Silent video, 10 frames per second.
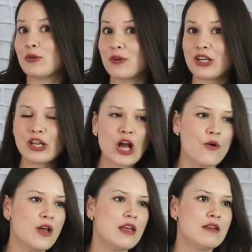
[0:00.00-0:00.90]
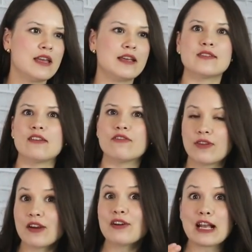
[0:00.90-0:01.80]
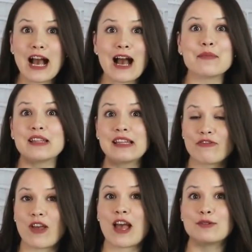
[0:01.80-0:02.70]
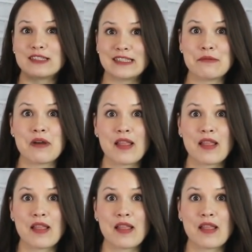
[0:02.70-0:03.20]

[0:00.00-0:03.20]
you already know, is a very commonly found seam